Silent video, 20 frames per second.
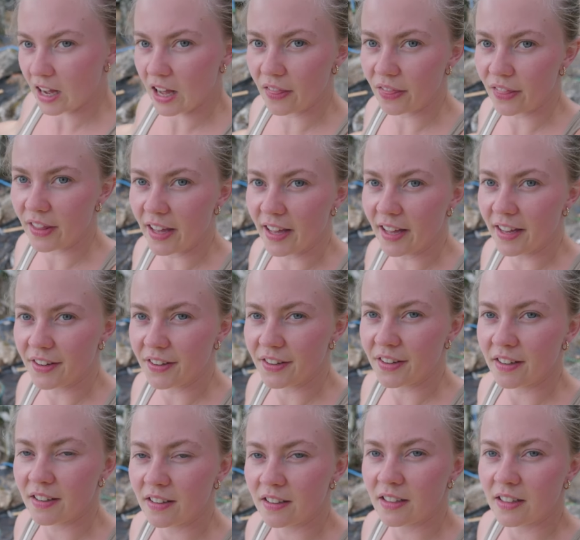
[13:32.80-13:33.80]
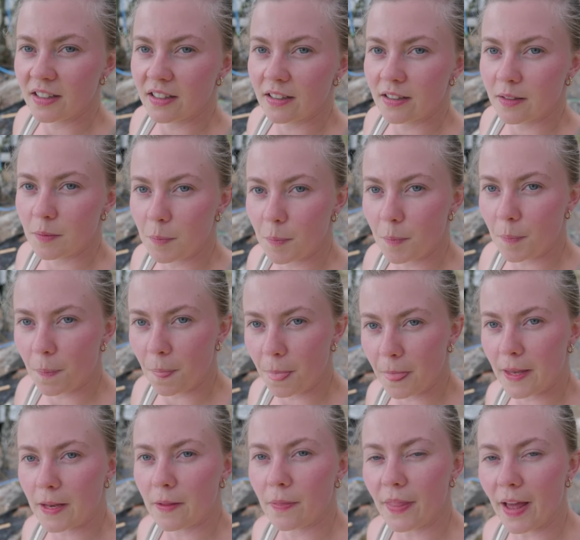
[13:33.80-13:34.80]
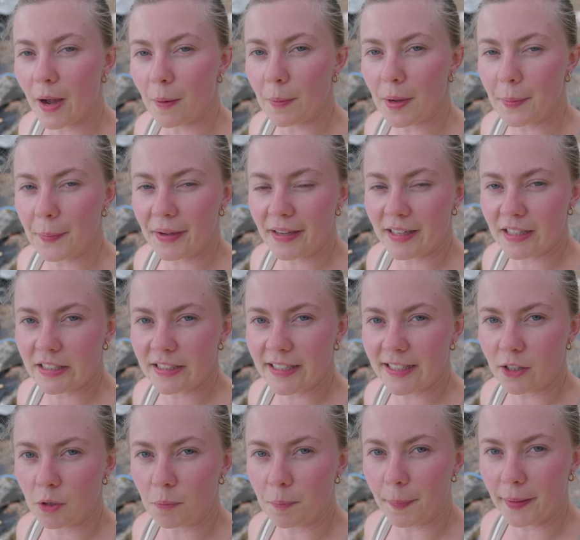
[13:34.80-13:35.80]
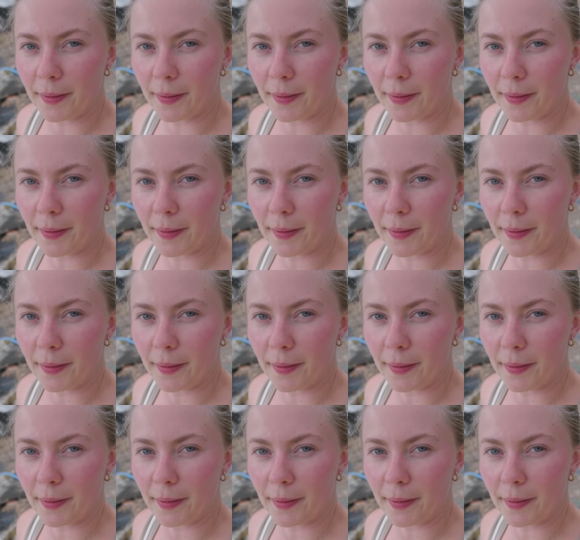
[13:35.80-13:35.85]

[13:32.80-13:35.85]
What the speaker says: and then that way we can dig up